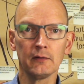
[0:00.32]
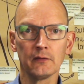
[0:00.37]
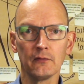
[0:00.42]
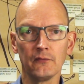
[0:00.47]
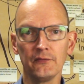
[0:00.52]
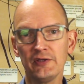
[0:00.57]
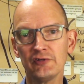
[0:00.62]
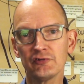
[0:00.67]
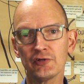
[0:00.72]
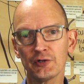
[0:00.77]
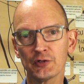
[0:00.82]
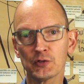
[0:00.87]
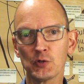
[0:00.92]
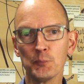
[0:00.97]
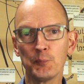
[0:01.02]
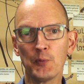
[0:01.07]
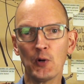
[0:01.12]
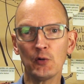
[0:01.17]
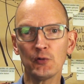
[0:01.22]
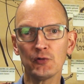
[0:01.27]
These are the
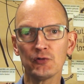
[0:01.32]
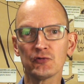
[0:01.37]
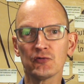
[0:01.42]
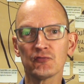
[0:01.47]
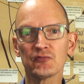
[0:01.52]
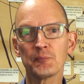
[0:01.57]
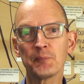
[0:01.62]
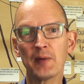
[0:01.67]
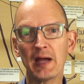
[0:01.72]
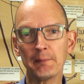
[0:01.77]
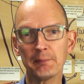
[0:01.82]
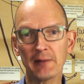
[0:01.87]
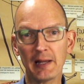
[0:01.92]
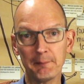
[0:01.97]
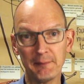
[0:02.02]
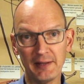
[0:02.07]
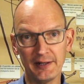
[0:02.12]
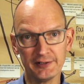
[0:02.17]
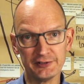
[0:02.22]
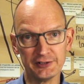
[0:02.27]
components of the
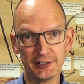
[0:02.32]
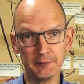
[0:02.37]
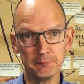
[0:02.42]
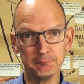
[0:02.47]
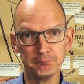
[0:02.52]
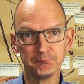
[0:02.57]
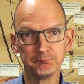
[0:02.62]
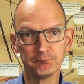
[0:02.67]
pipeline manager.